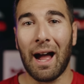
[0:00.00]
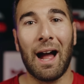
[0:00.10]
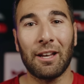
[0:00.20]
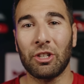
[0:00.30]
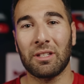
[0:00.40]

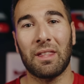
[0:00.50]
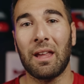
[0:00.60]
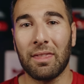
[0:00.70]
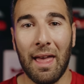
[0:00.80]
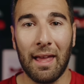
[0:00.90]
I just
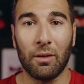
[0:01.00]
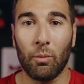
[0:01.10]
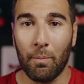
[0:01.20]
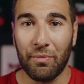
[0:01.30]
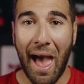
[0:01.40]
think that
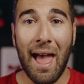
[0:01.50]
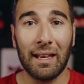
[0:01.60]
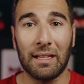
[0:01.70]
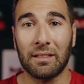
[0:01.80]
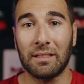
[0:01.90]

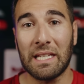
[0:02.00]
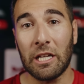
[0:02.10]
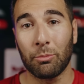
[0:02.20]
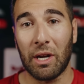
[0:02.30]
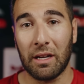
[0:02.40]
that is a
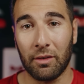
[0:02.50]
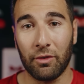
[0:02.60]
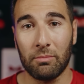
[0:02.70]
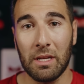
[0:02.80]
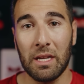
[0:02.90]
deal breaker
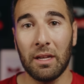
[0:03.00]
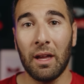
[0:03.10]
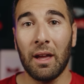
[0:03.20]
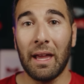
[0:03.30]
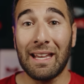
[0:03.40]
for me
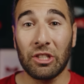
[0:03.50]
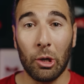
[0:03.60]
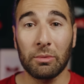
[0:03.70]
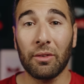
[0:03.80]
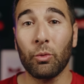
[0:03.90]
in
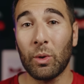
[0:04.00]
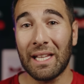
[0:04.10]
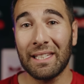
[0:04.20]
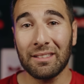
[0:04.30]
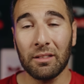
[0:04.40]
terms of
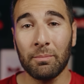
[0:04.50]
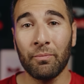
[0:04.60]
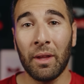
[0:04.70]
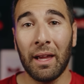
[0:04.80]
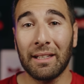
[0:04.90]
realism.
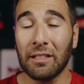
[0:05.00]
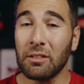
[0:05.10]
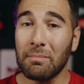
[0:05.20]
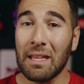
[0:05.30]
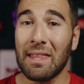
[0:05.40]

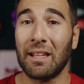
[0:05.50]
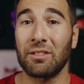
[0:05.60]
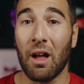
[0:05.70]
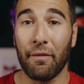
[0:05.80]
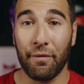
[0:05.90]
Doesn't mean that
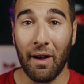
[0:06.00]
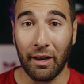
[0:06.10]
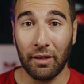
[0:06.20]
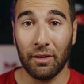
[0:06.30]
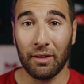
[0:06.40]
it's not
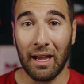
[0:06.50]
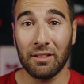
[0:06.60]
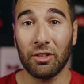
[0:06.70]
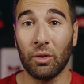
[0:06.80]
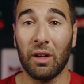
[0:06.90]
fun. Okay,
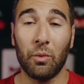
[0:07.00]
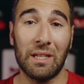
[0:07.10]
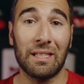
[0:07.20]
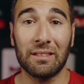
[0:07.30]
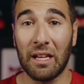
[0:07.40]
so if we
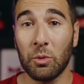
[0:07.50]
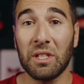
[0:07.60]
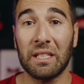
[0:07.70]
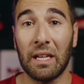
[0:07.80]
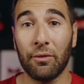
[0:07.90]
distinguish
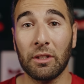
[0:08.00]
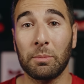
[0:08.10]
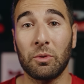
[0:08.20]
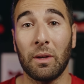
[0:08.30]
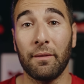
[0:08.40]
the difference
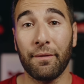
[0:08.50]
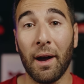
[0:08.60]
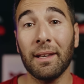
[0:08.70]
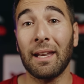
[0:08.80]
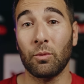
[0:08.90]
between
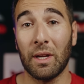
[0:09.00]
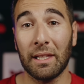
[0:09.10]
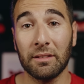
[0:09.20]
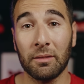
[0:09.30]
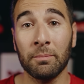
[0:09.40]
fun and
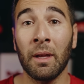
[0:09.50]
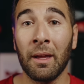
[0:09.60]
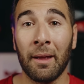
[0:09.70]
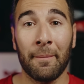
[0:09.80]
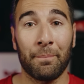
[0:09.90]
realism,
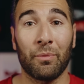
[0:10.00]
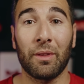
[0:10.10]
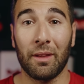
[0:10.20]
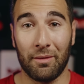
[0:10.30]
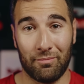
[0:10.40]

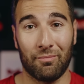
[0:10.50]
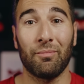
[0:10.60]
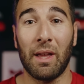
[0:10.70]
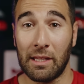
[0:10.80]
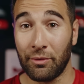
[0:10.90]

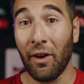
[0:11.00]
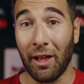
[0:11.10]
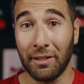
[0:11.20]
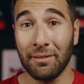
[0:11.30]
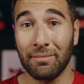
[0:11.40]
it's
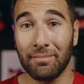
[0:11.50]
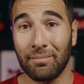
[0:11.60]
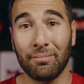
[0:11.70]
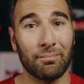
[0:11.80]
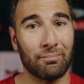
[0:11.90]
fun,
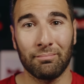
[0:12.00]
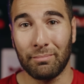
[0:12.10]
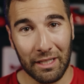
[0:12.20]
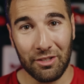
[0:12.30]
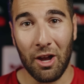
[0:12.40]

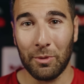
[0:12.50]
but it's not